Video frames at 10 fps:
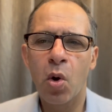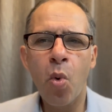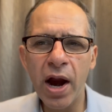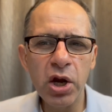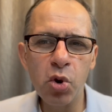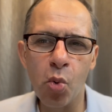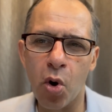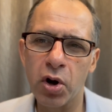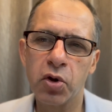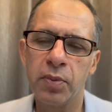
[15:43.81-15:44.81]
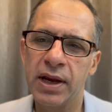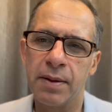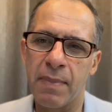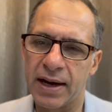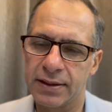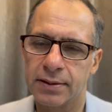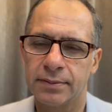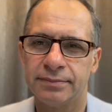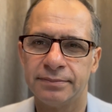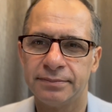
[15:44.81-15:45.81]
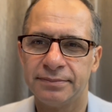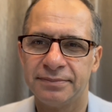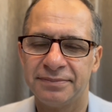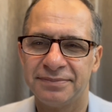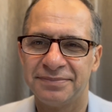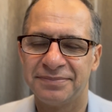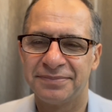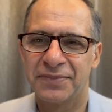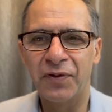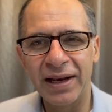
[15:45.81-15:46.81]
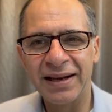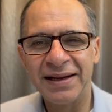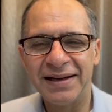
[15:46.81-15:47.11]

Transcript: Why do you want to be a manager? Well,